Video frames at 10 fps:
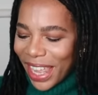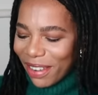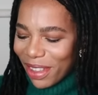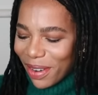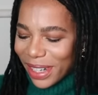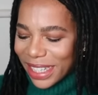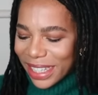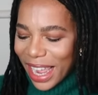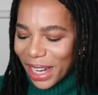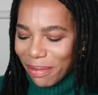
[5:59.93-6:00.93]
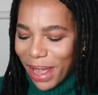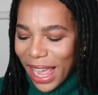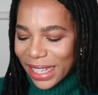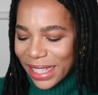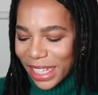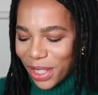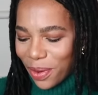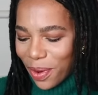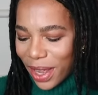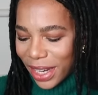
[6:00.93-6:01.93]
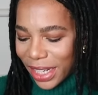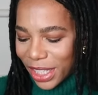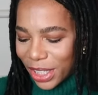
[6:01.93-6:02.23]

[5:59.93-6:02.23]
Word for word: And if there were designer bags that you wanted